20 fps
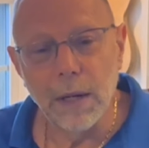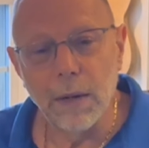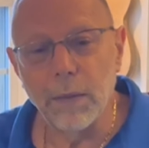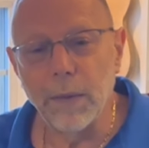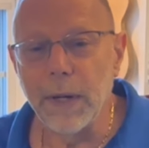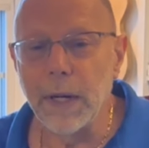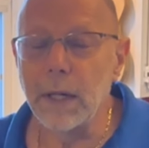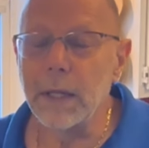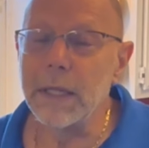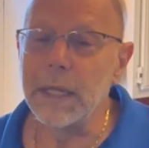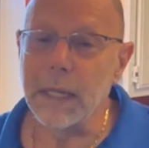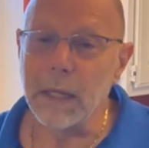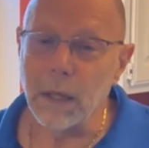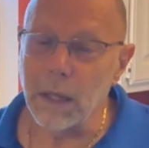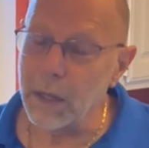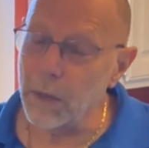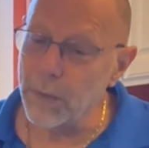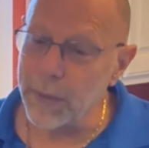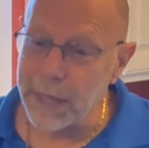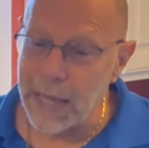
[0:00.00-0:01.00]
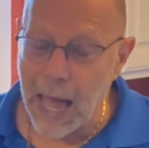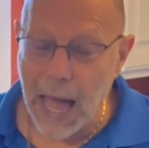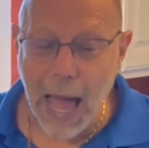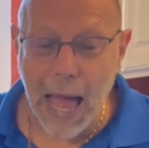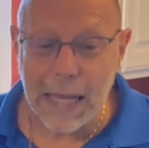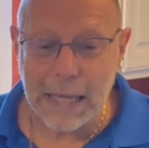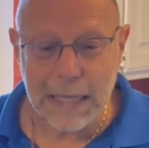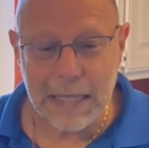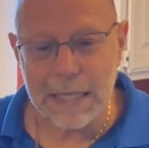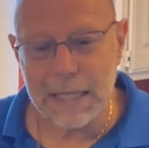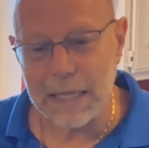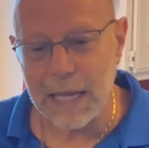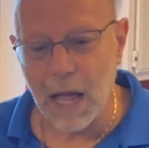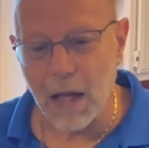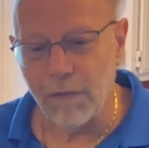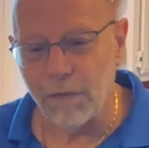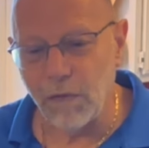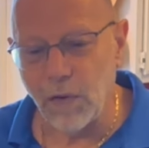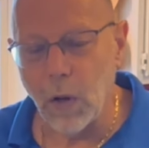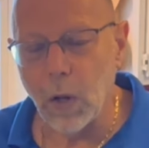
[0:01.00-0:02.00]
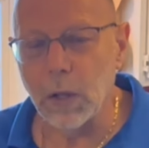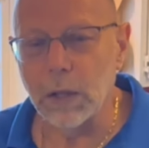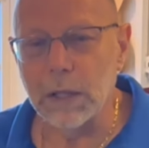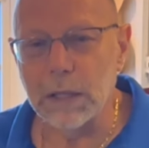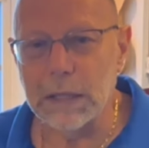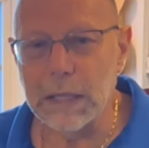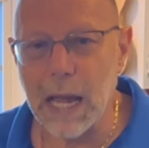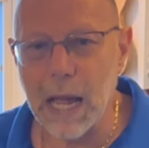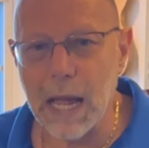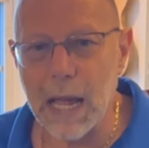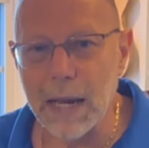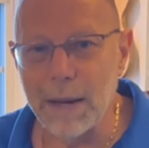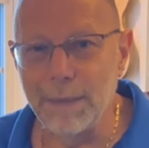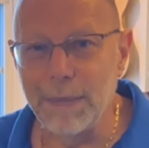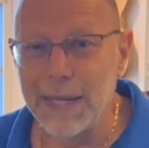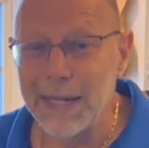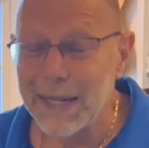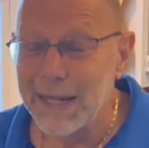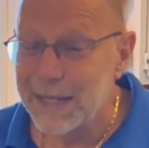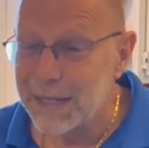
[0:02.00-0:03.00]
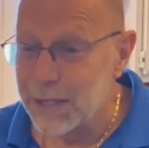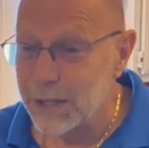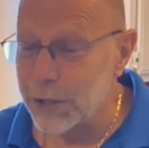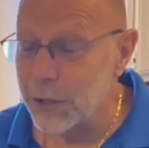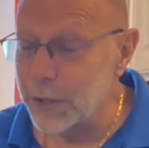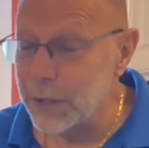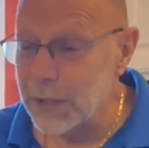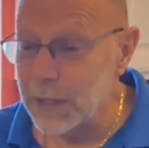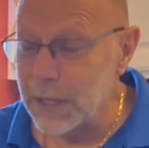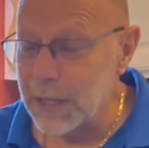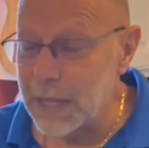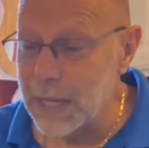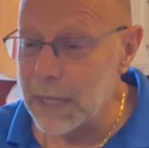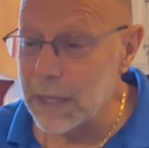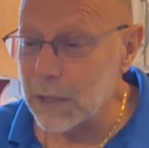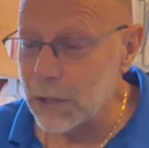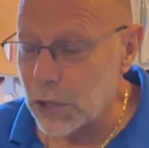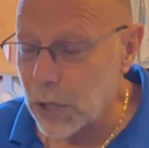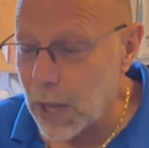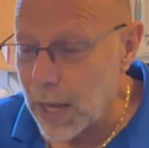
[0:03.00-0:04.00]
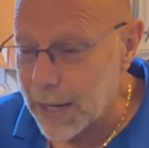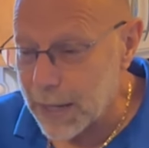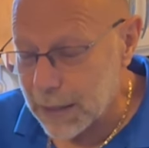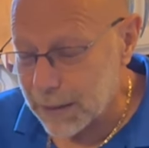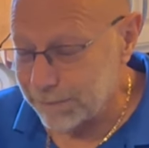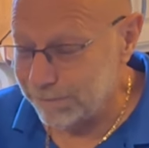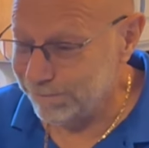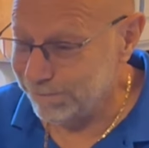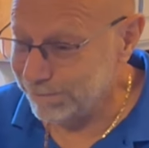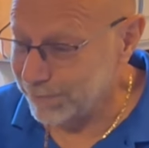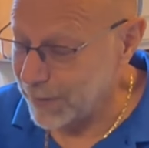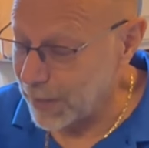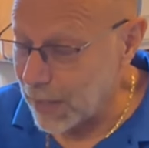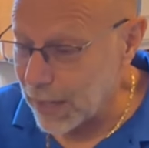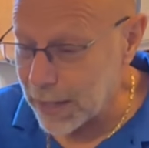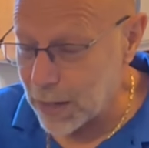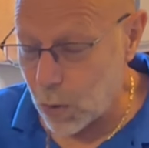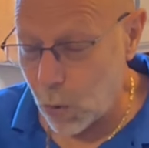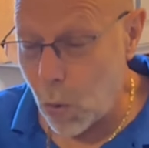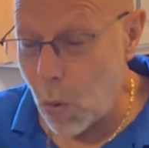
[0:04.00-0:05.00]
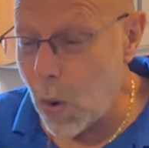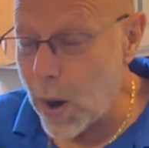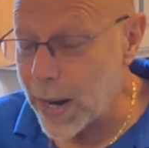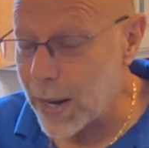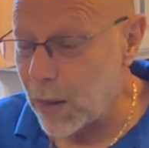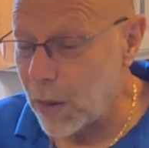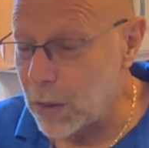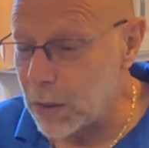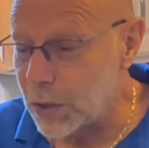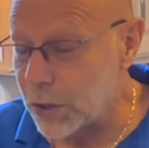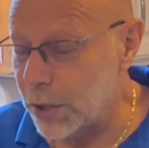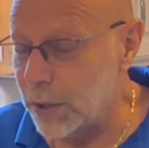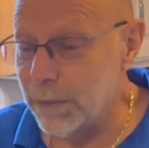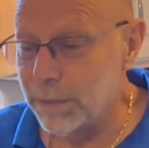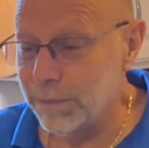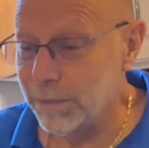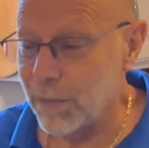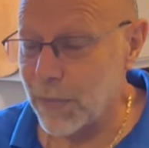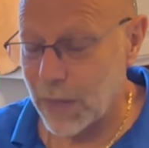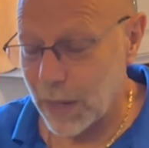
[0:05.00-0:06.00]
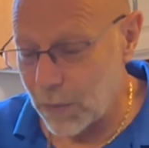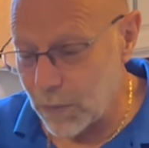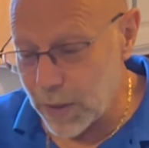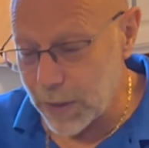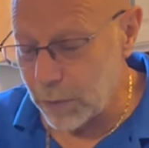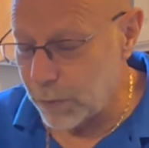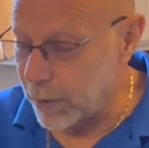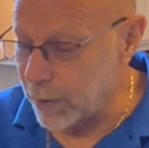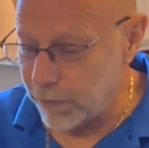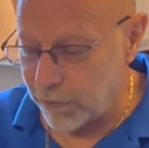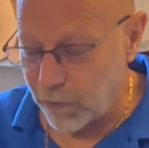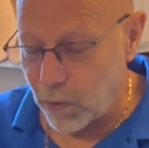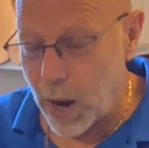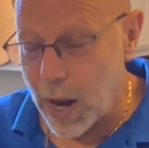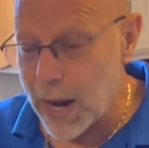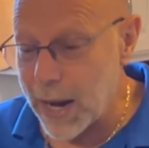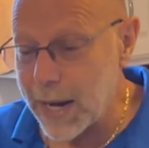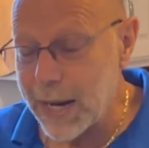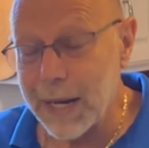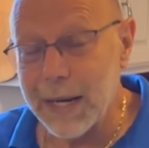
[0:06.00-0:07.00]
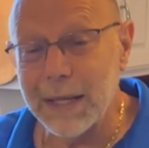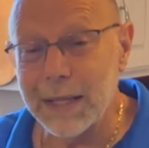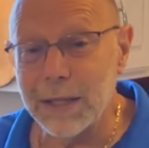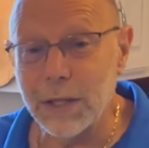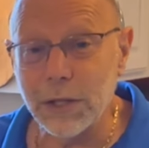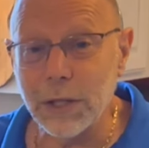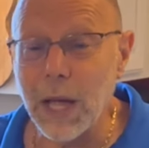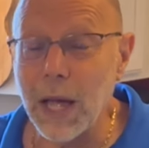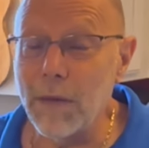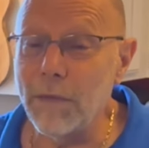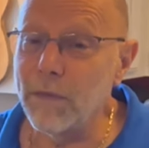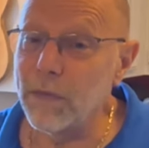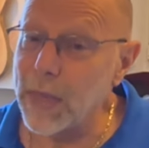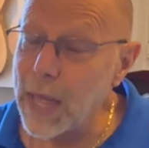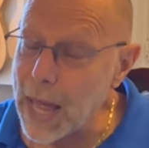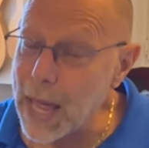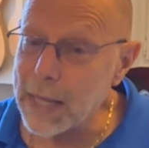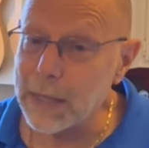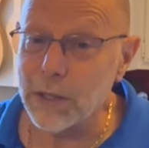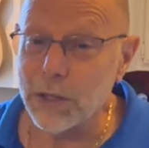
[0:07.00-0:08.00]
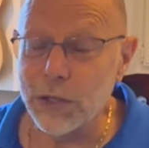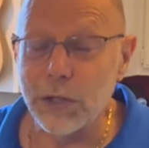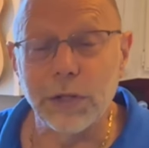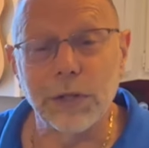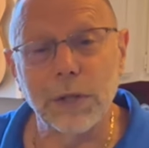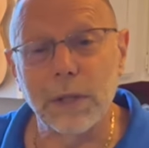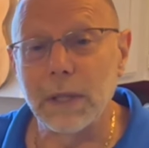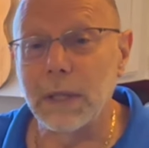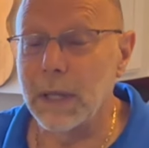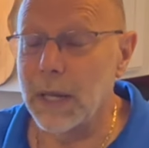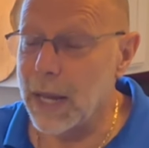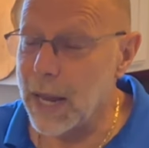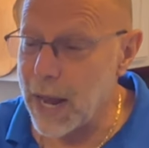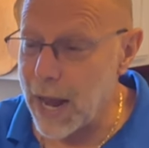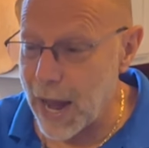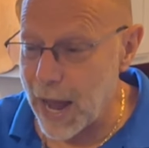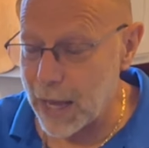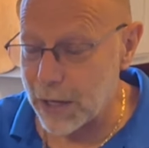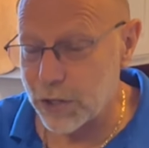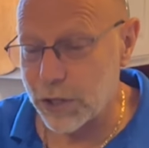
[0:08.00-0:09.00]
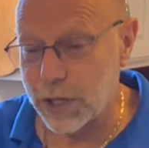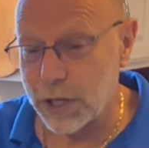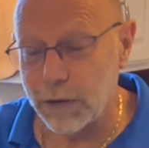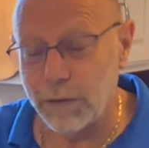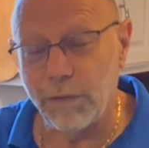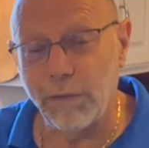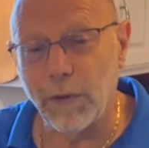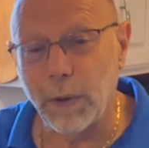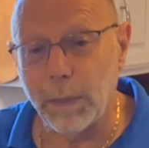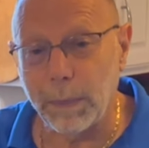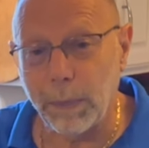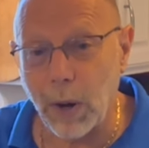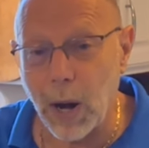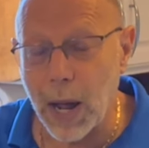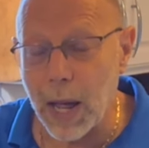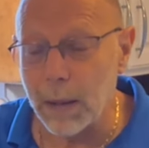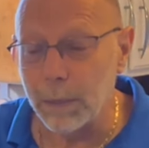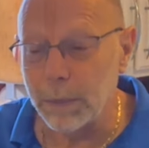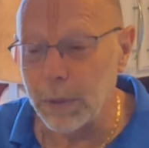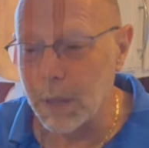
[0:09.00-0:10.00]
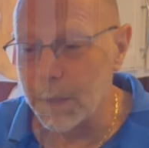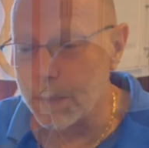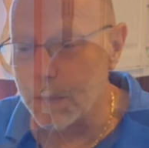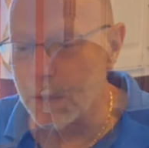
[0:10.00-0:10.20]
We're dealing with hot stuff all the time. Certain things like oils, when we're frying and stuff, that's asking for a problem.